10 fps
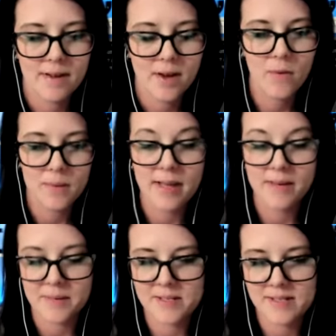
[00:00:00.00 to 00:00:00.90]
Oh, and
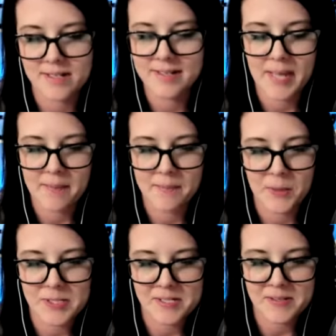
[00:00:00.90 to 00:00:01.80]
we're still, yeah,
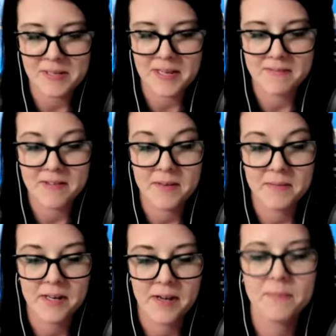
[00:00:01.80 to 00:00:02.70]
we're still live. There we
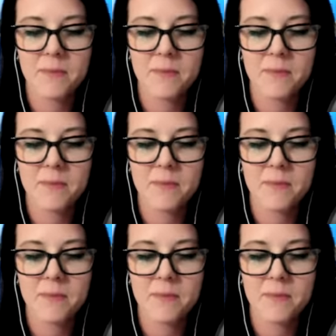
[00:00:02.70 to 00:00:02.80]
go.